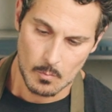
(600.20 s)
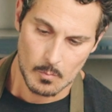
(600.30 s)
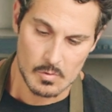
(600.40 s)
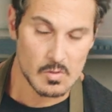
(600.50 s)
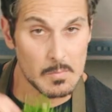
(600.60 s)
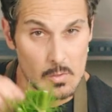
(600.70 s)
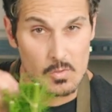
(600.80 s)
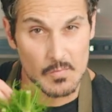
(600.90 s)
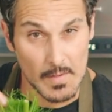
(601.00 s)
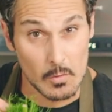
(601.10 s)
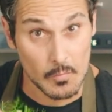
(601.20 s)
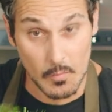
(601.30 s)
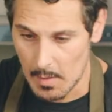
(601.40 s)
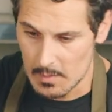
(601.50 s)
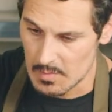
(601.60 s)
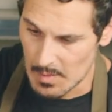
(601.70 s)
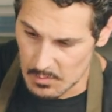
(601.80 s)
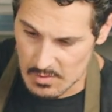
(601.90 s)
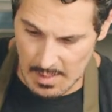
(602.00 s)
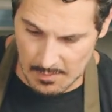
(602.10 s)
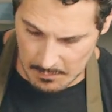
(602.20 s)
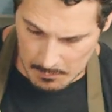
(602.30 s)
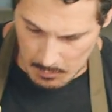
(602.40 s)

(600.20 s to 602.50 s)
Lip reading: with some of those fennel fronds that we saved from